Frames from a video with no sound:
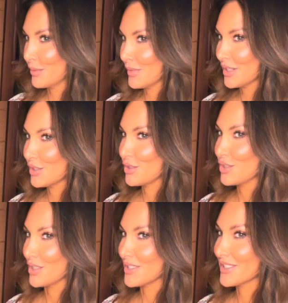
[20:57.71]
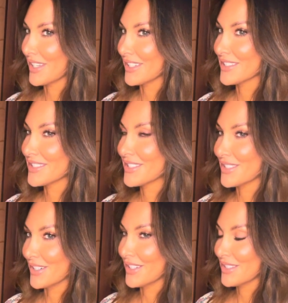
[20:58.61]
I'm like just getting
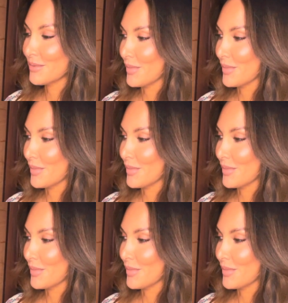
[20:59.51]
started